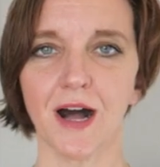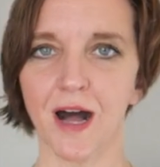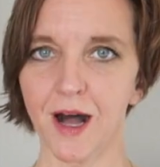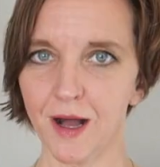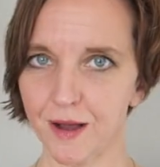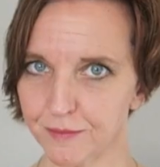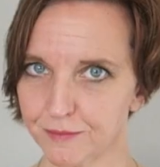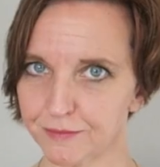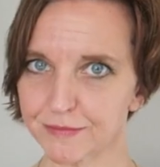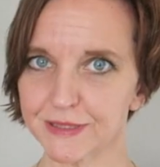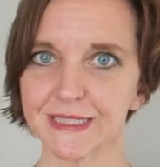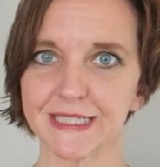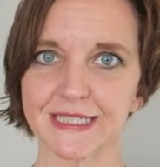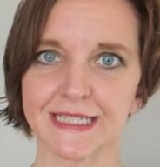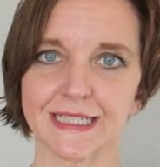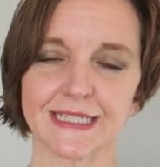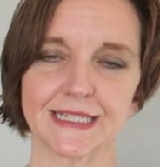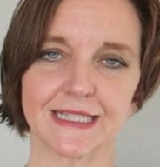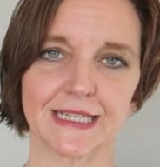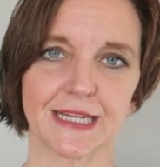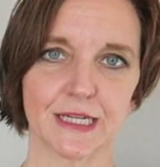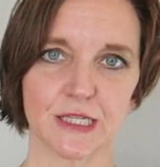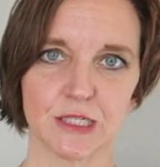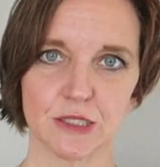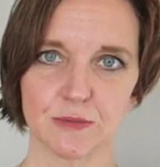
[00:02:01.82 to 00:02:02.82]

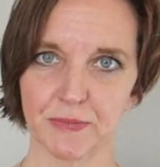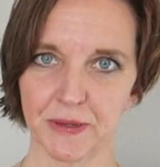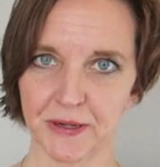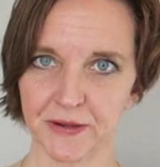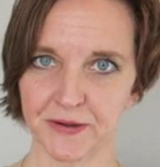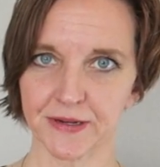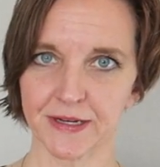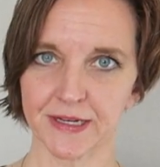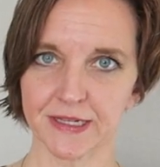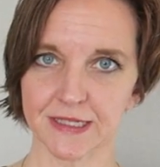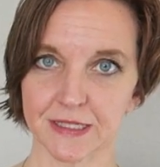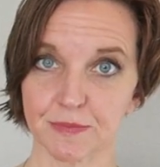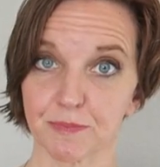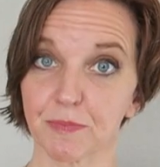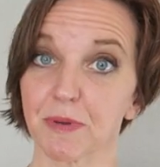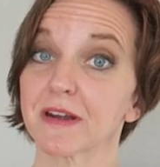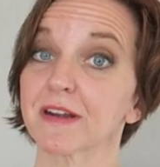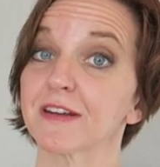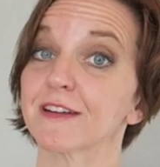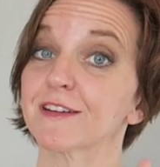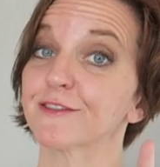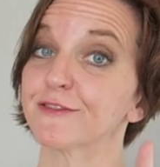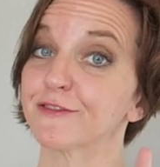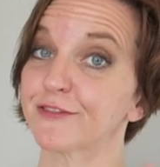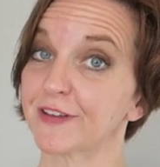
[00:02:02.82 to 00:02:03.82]
humbling experience, but
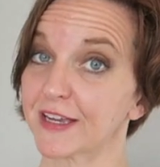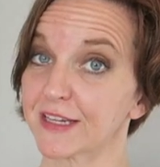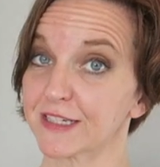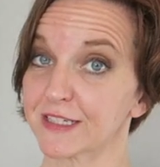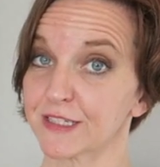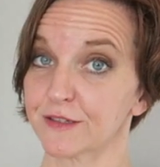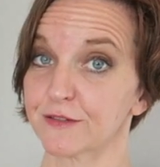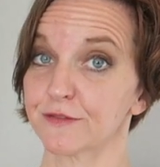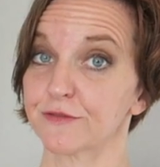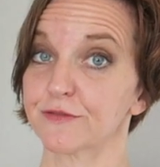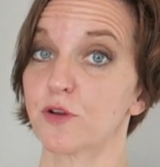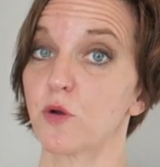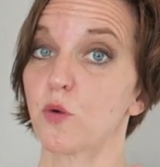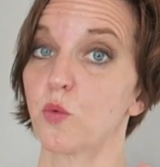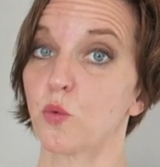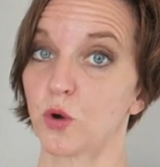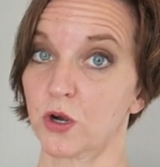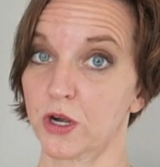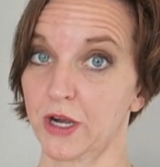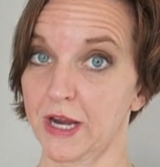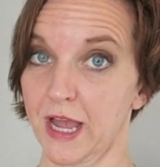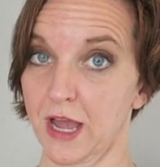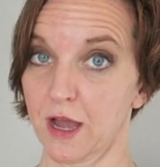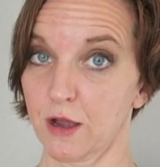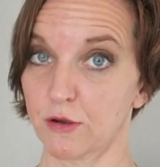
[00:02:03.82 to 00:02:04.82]
an effective
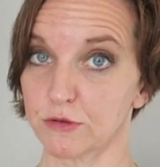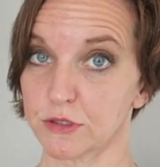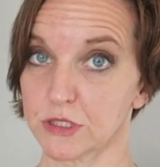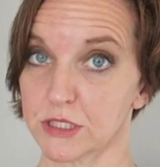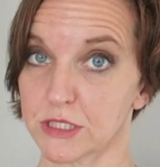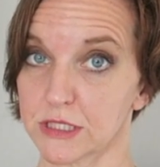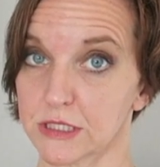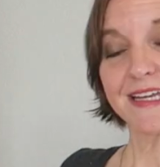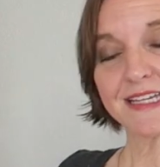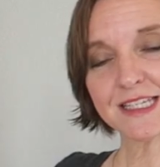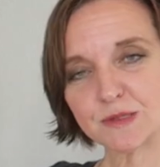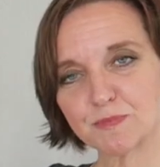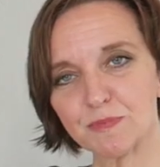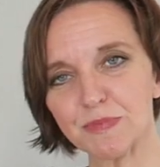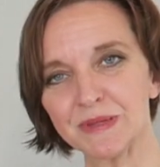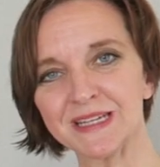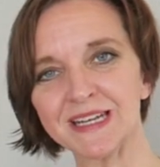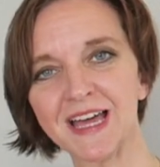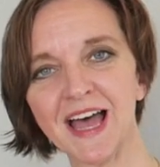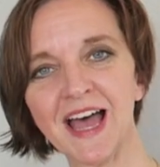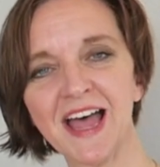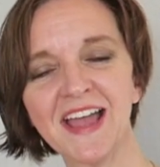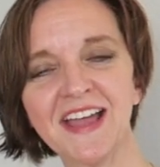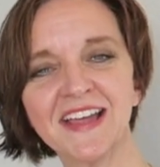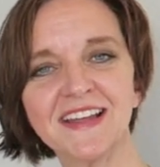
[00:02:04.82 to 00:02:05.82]
workout. It's
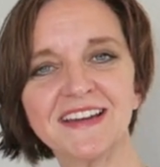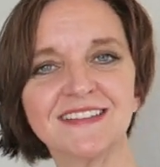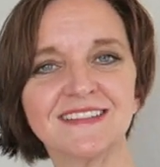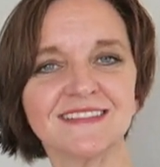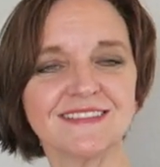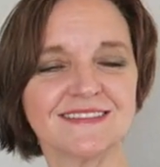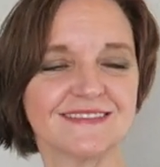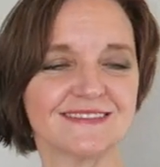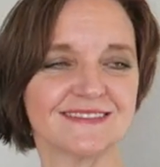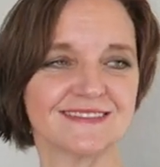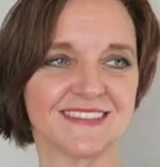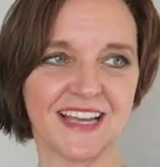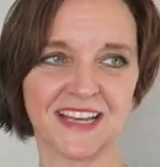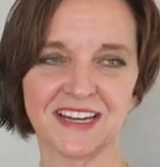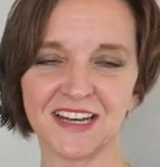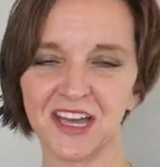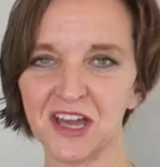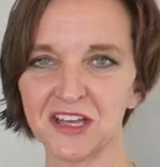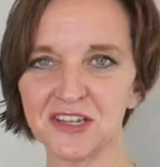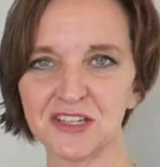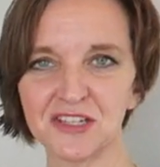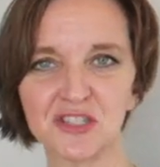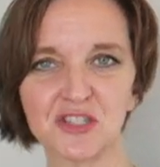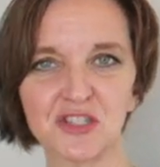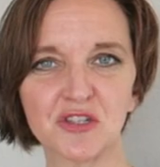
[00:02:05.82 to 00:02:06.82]
benign and
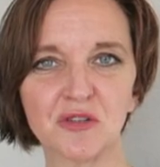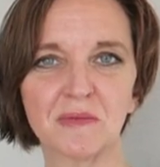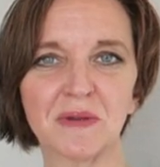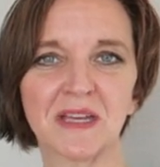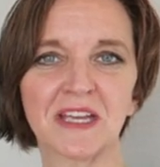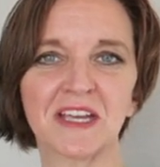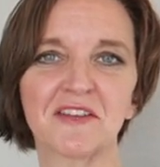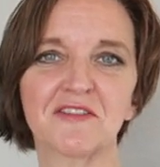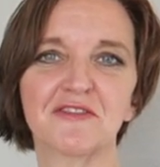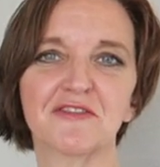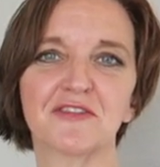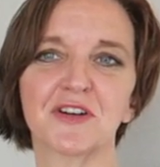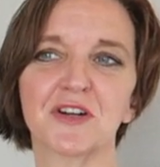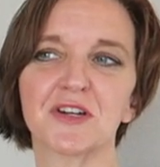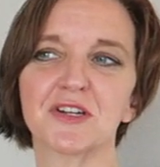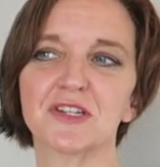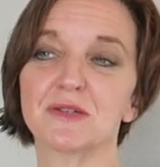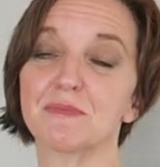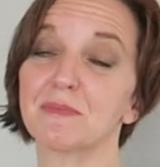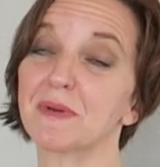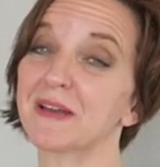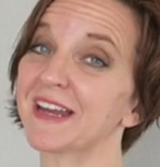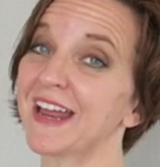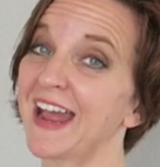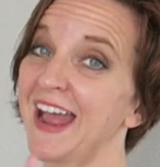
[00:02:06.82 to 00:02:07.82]
unassuming at
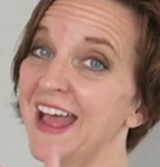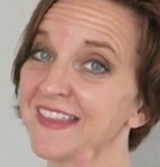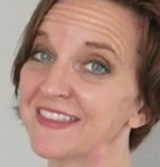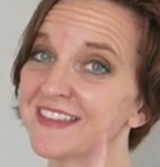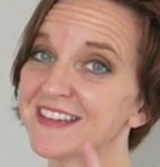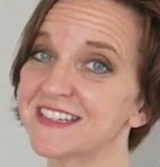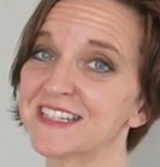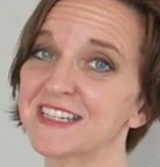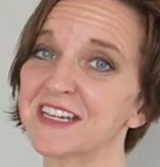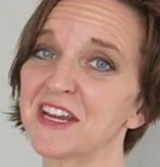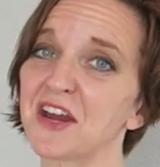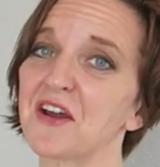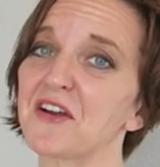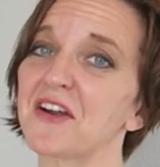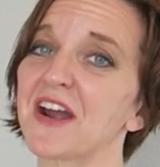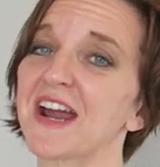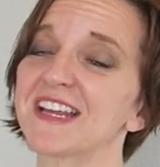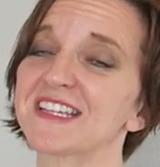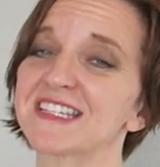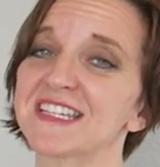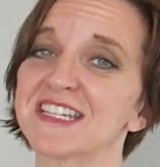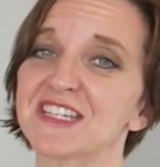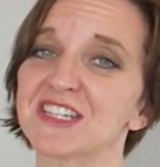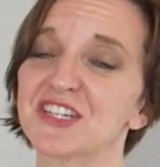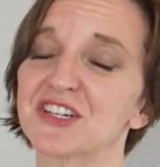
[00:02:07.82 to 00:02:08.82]
first, but add the
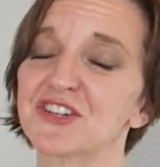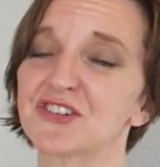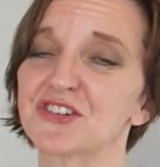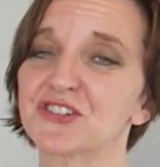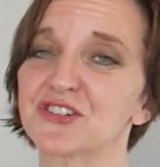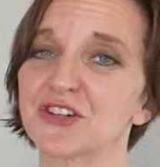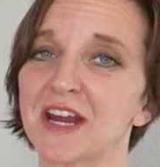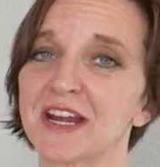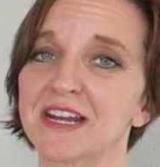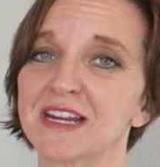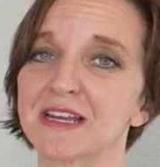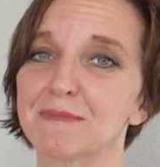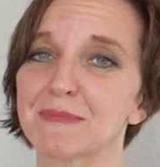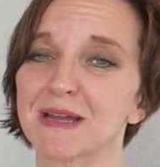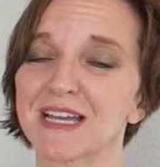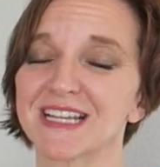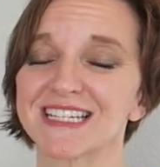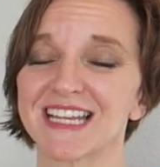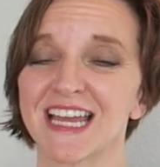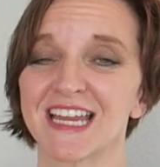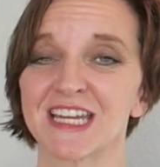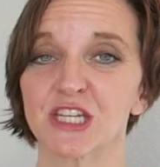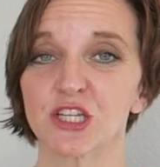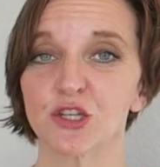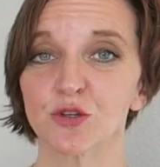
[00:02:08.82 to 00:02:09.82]
TRX into your training
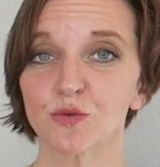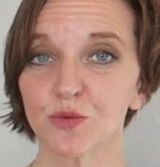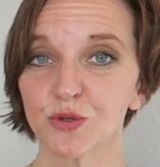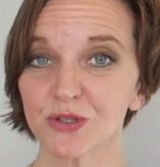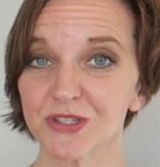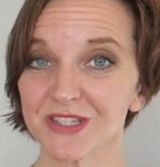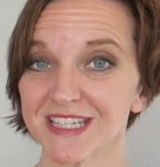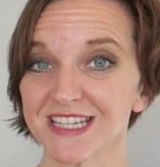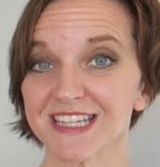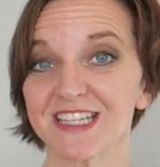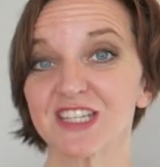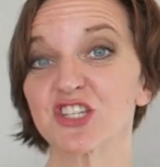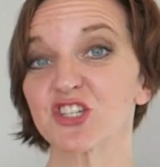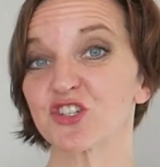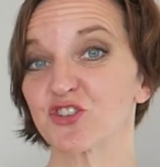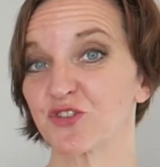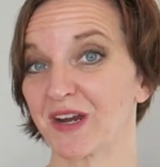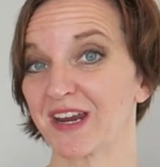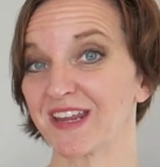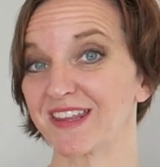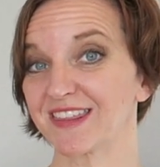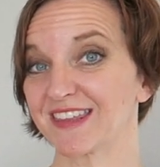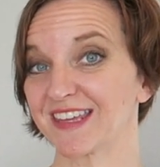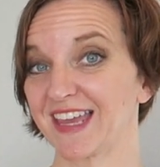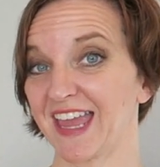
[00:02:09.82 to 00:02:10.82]
mix and you will see
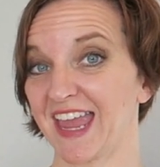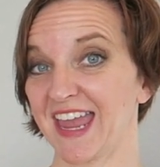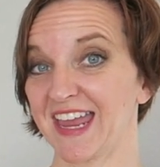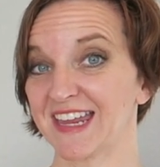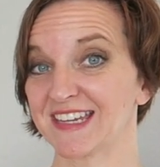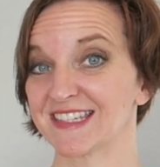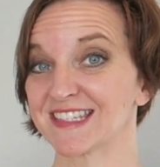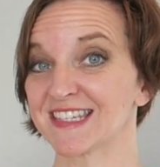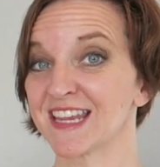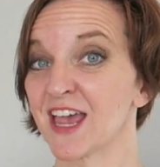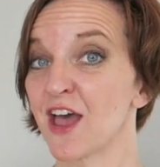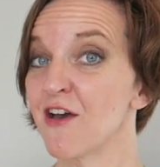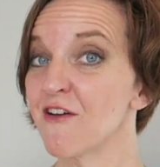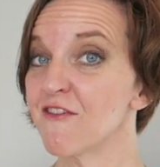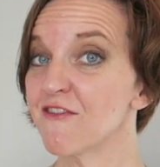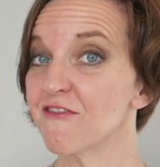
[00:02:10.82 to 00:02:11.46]
strength gains